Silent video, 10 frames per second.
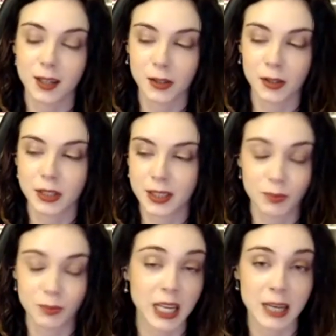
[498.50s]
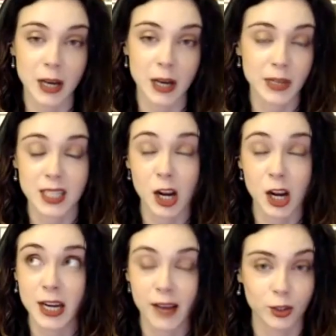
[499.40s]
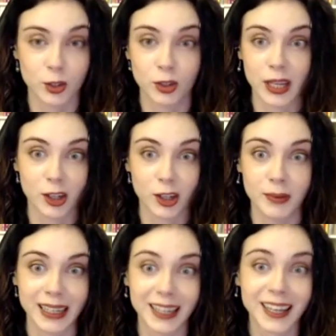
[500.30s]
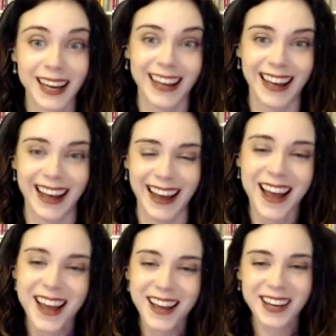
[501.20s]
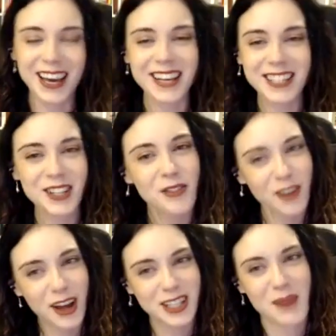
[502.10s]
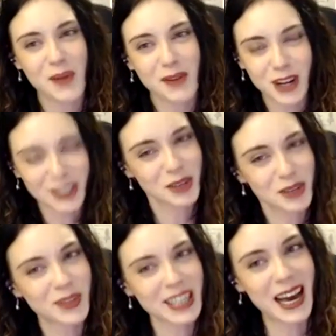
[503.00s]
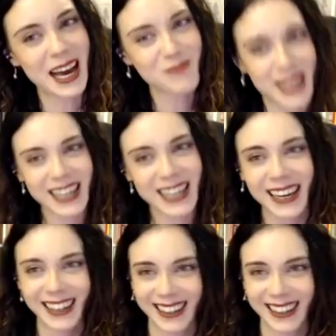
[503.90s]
ARC readers email me and say, I never saw that coming. Because it's the first time I've done something that big.